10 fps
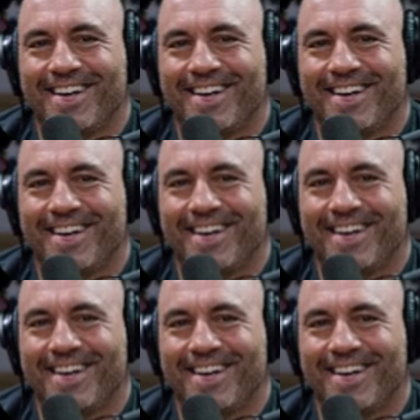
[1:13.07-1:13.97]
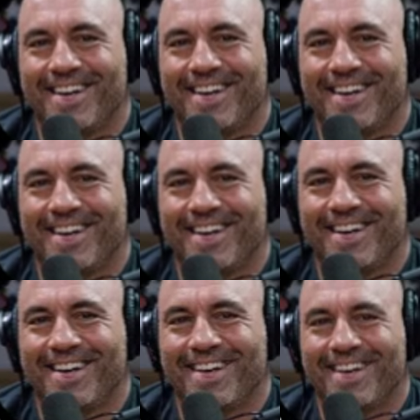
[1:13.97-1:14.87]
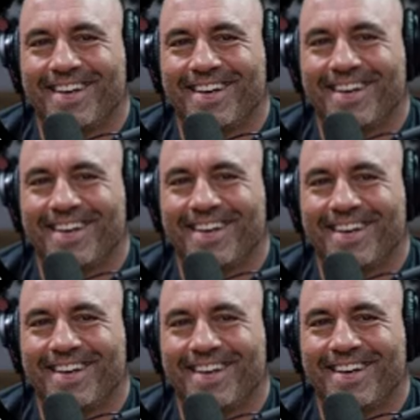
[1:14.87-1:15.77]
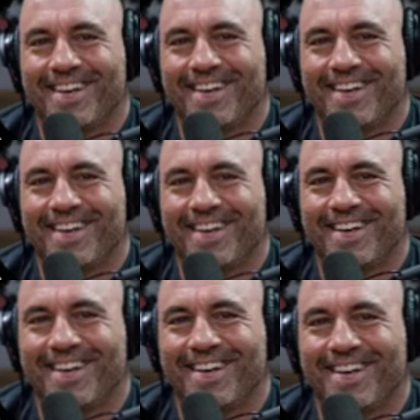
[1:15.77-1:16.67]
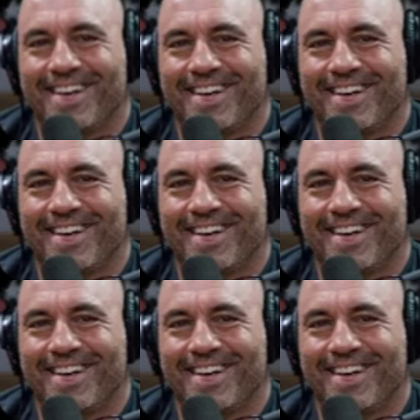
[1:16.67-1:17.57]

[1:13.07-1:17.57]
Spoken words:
No words are spoken by the person on screen.